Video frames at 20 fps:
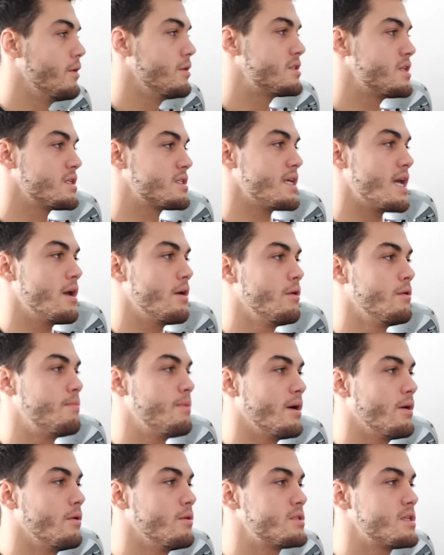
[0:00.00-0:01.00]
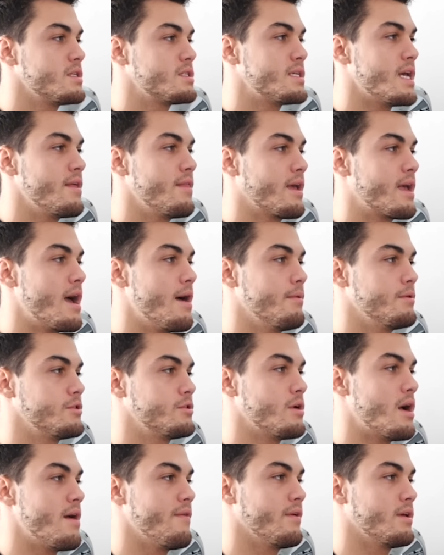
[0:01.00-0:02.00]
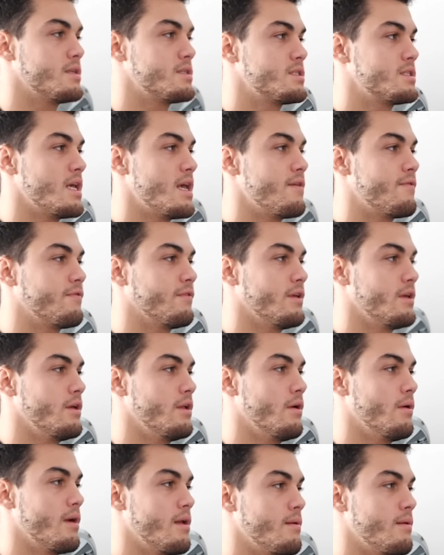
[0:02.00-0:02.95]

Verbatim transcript: who's to say? Who, but who's to say the guy was driving safely? You know